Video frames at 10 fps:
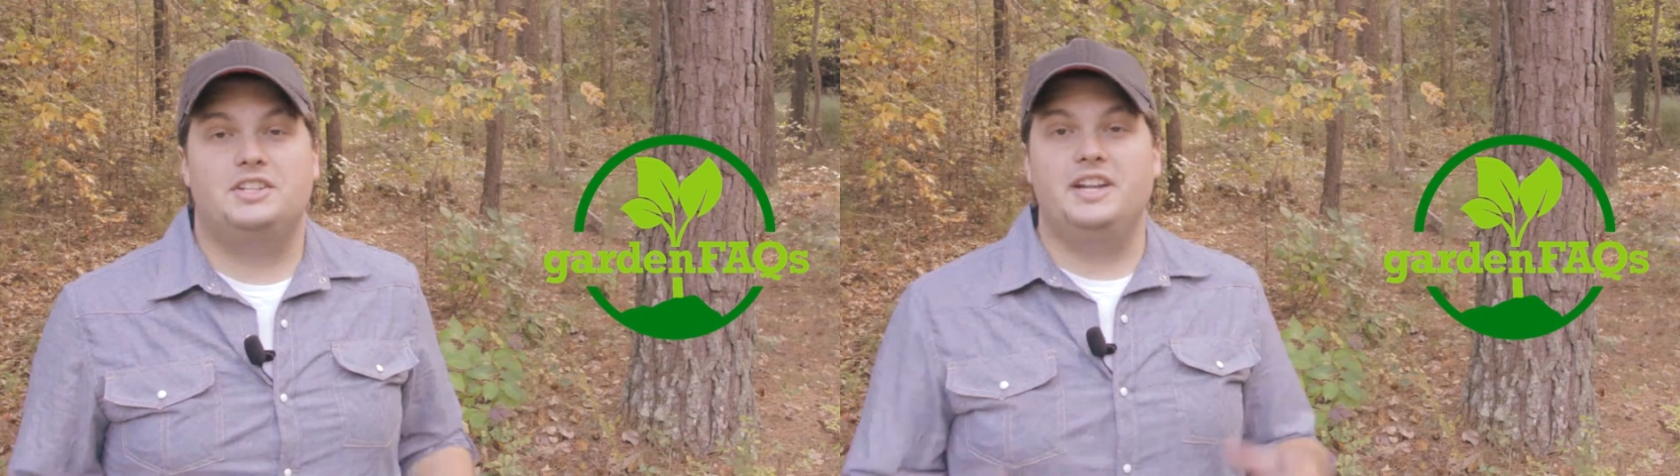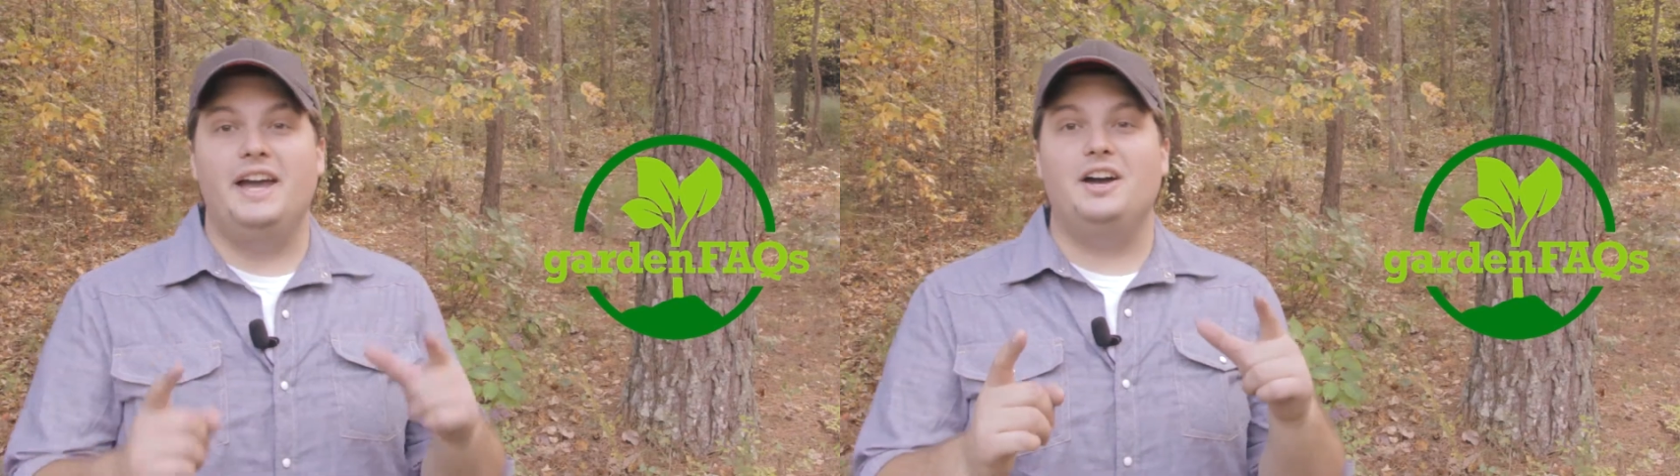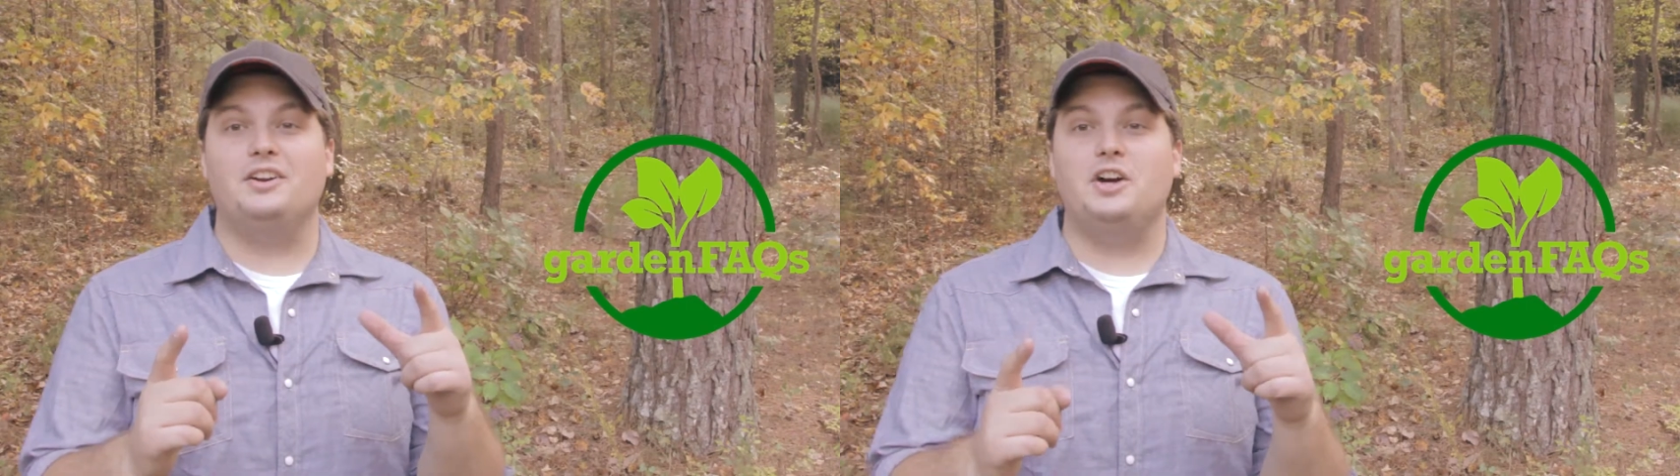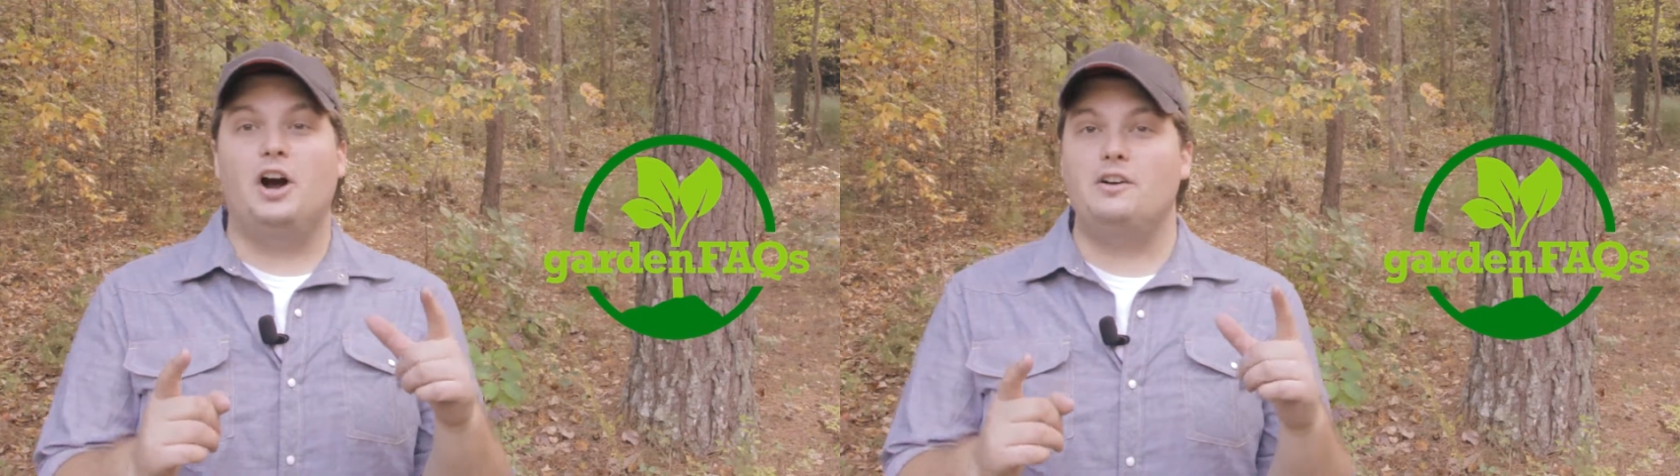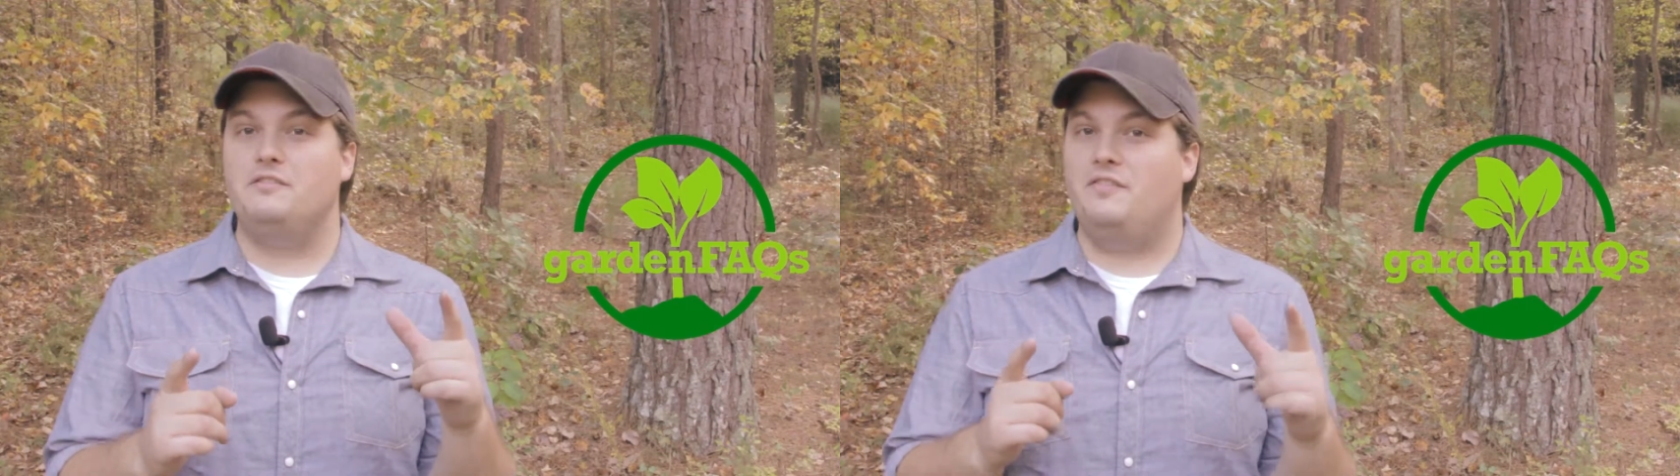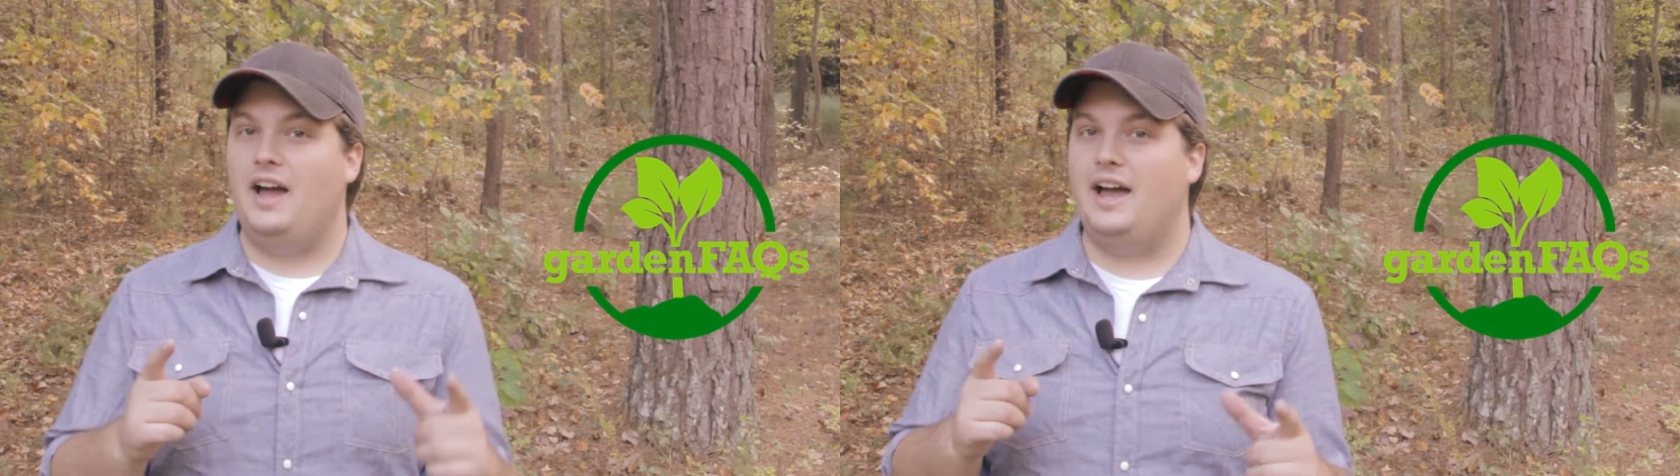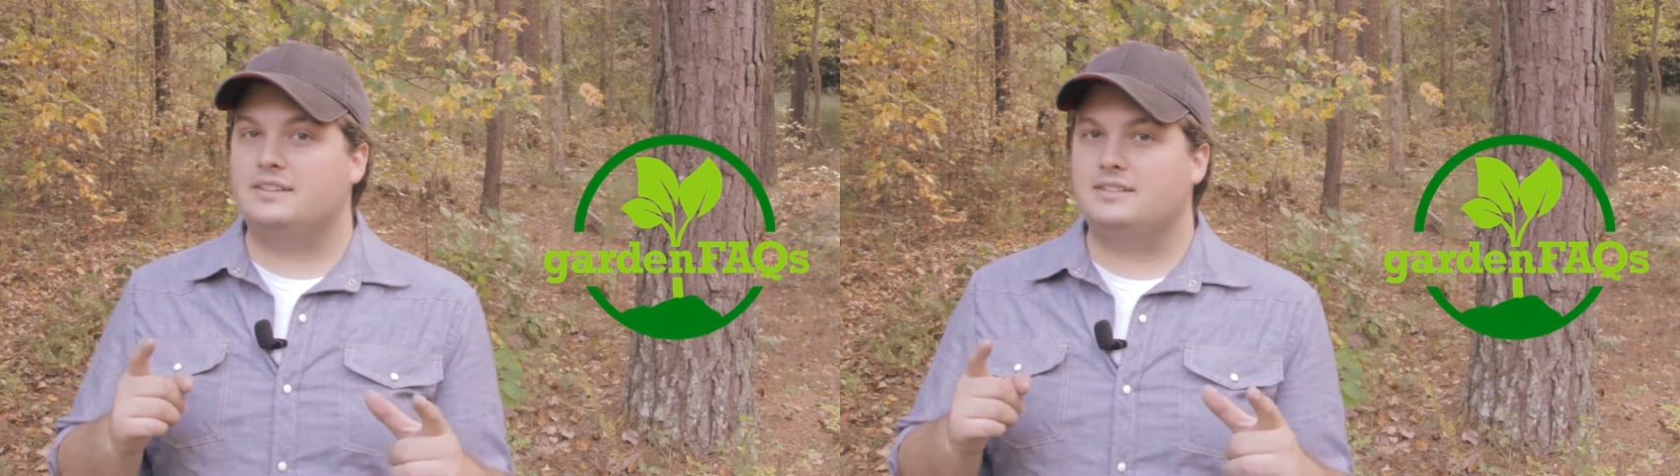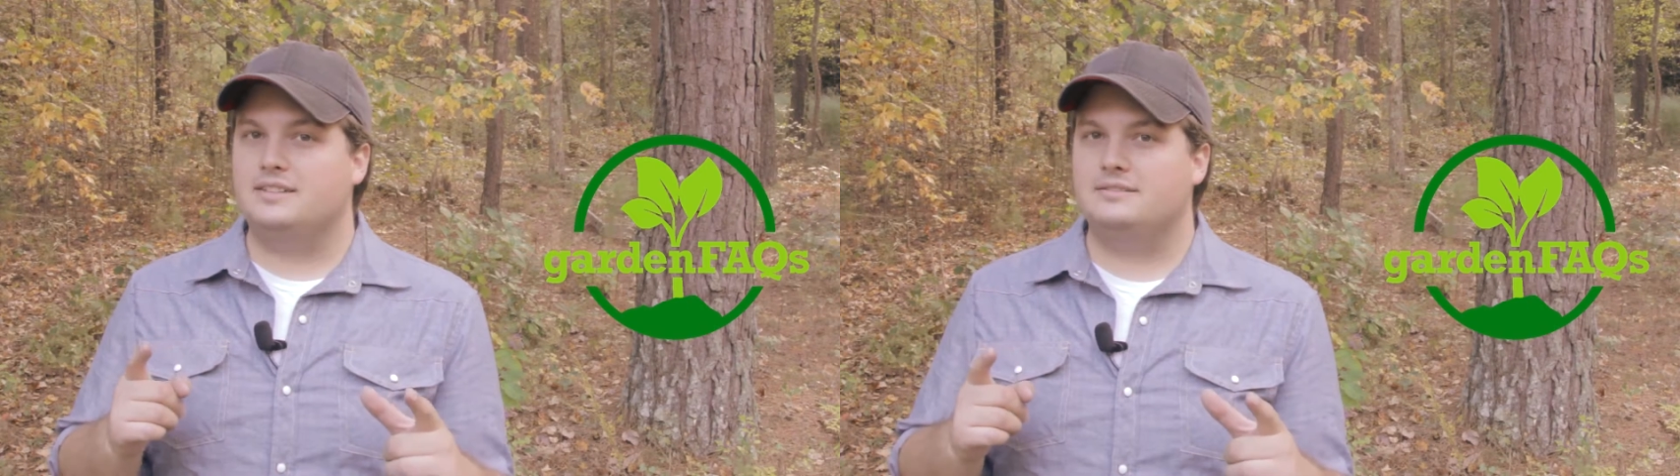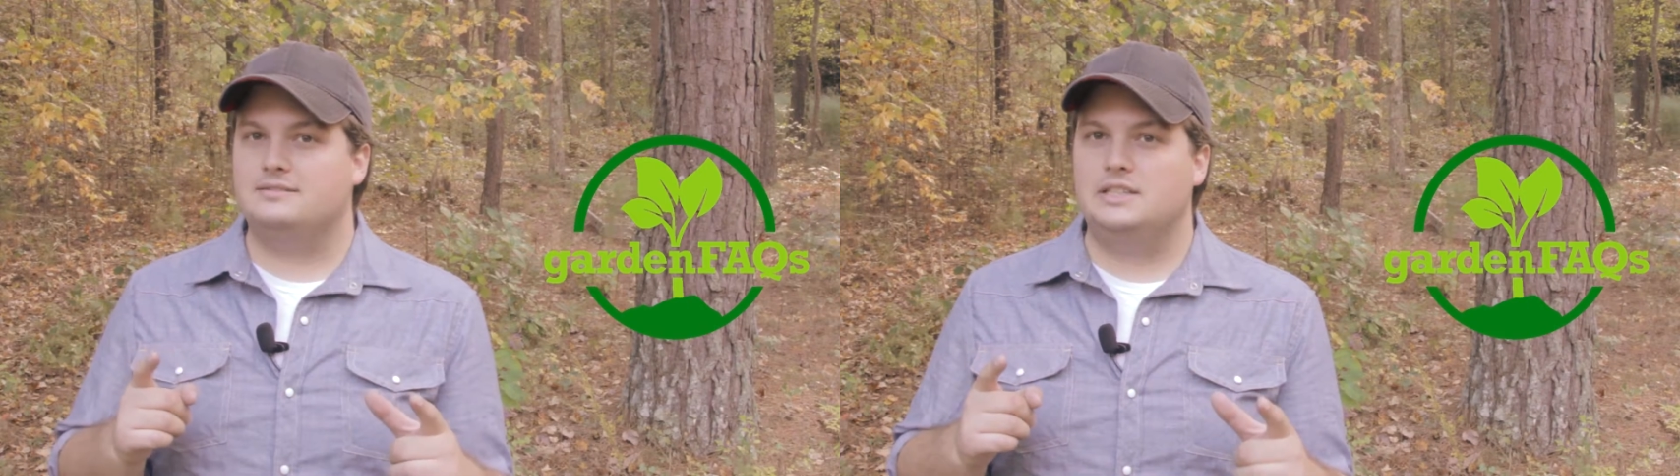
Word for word: Today on Garden FAQs,